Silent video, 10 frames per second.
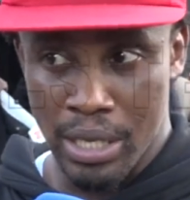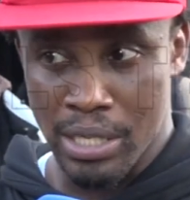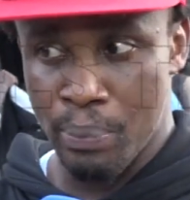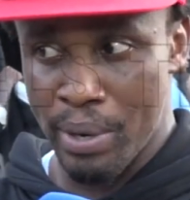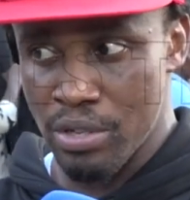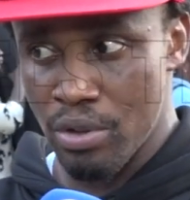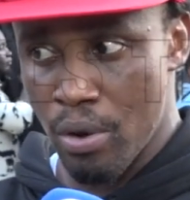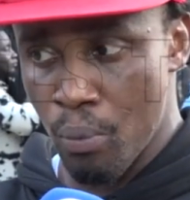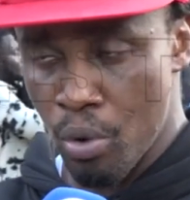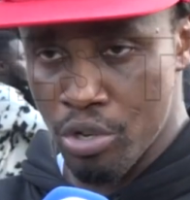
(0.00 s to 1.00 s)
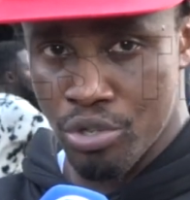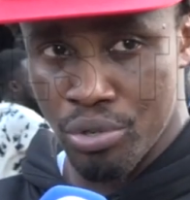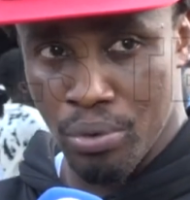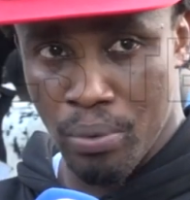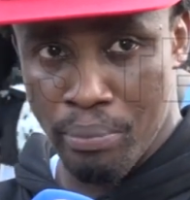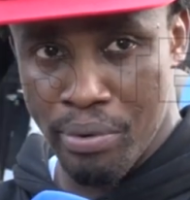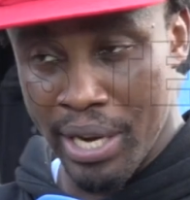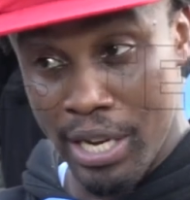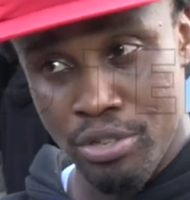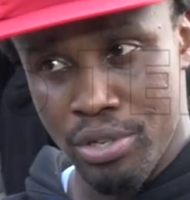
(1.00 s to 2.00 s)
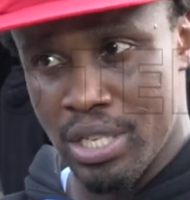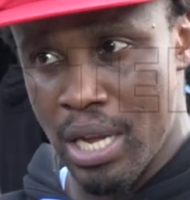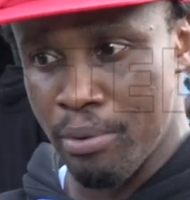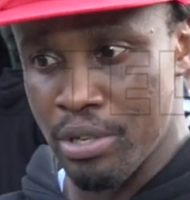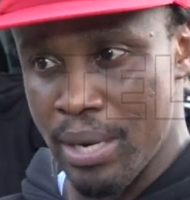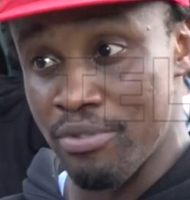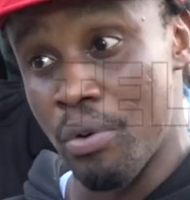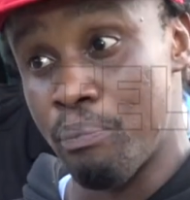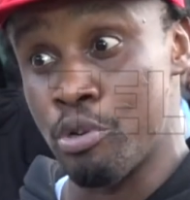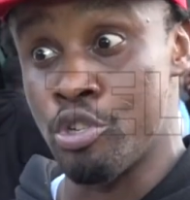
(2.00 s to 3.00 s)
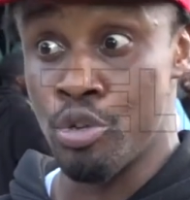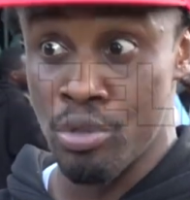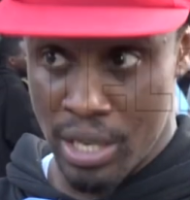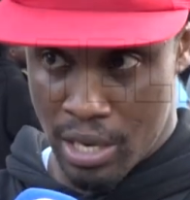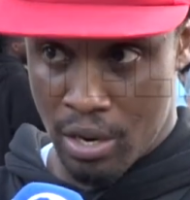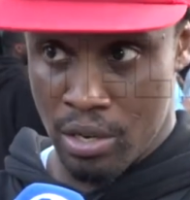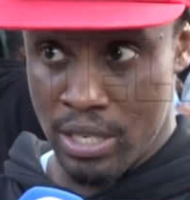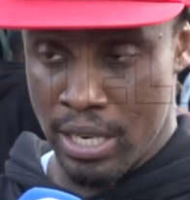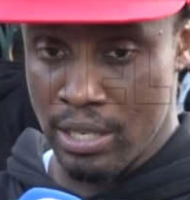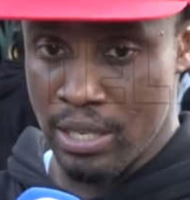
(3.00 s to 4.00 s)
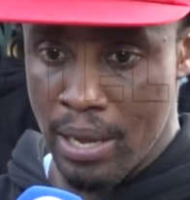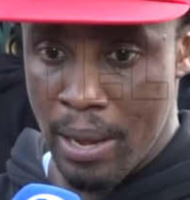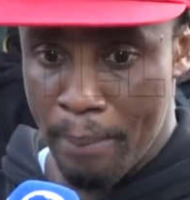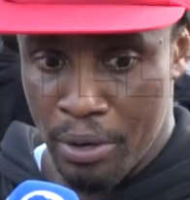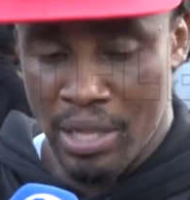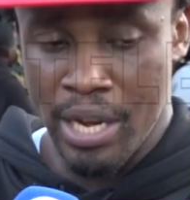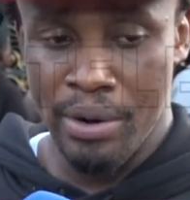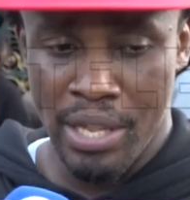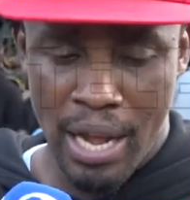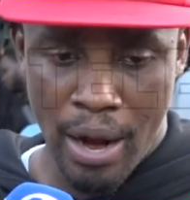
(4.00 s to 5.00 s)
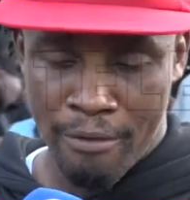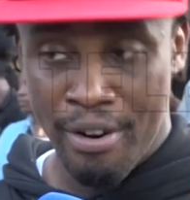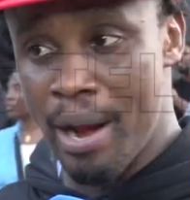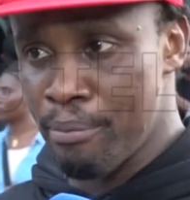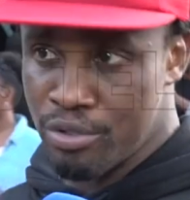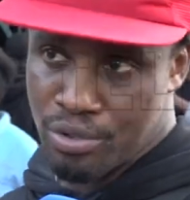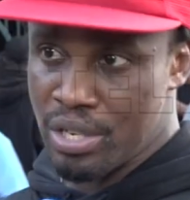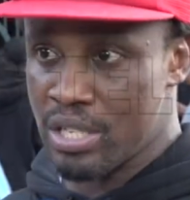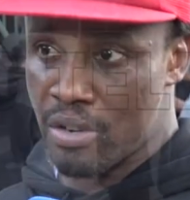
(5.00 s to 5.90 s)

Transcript: it depends on what you bring into the table in terms of producing the content. But there, there are variables to this